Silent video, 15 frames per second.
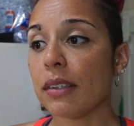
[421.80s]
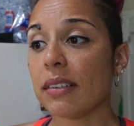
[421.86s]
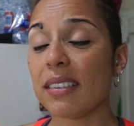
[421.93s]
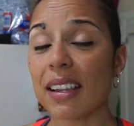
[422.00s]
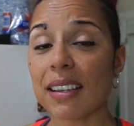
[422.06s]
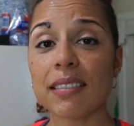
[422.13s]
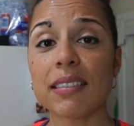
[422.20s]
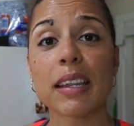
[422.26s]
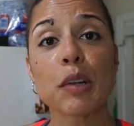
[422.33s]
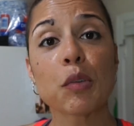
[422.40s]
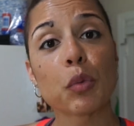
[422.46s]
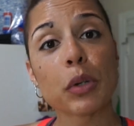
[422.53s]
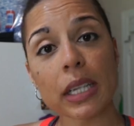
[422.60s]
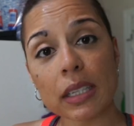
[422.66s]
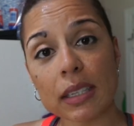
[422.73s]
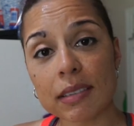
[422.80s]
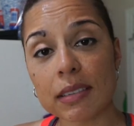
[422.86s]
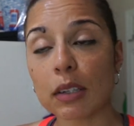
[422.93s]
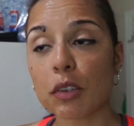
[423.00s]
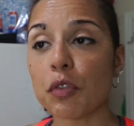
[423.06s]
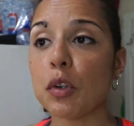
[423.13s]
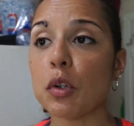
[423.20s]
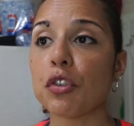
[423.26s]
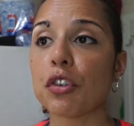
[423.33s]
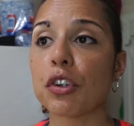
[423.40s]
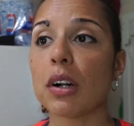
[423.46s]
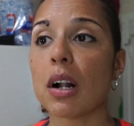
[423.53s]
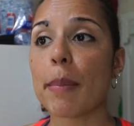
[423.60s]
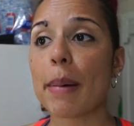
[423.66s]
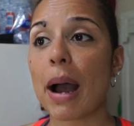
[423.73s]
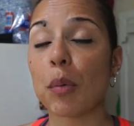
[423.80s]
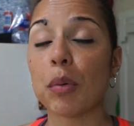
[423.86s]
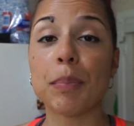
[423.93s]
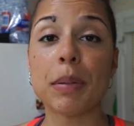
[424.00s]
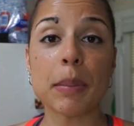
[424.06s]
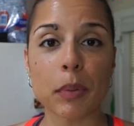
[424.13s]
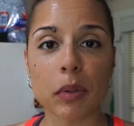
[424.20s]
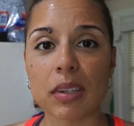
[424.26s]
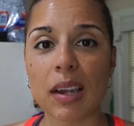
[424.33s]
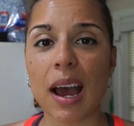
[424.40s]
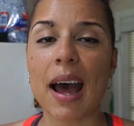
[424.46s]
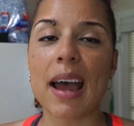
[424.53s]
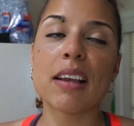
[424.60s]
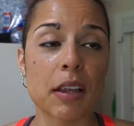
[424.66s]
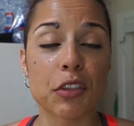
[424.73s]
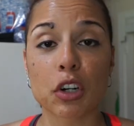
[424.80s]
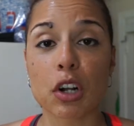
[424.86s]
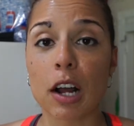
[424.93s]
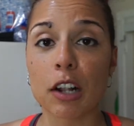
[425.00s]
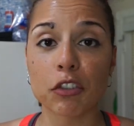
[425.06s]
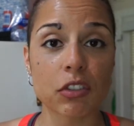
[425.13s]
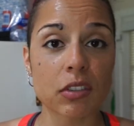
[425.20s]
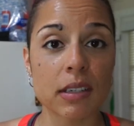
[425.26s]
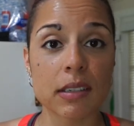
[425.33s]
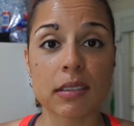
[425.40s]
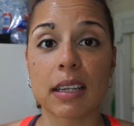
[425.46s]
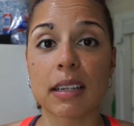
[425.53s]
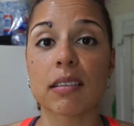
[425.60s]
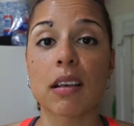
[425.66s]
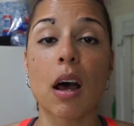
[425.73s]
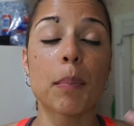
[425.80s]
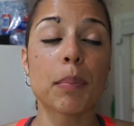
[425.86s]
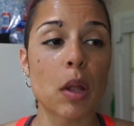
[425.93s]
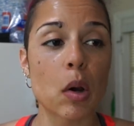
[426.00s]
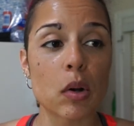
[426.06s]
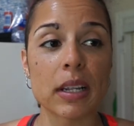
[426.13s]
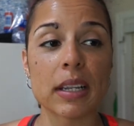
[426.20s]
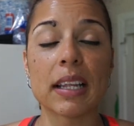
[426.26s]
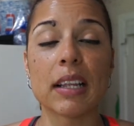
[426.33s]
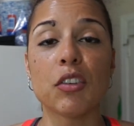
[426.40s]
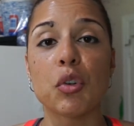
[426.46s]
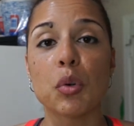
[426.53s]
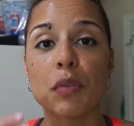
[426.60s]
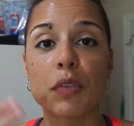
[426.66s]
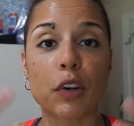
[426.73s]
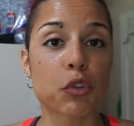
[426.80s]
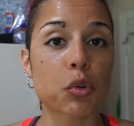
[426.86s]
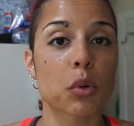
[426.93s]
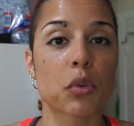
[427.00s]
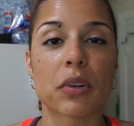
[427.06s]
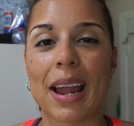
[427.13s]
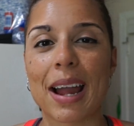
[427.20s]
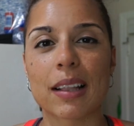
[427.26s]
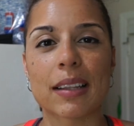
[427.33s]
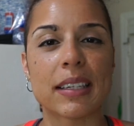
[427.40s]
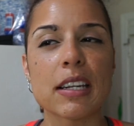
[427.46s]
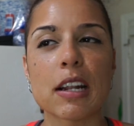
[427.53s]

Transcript: distant, realistic future about when people die and their consciousness gets uploaded into a virtual reality.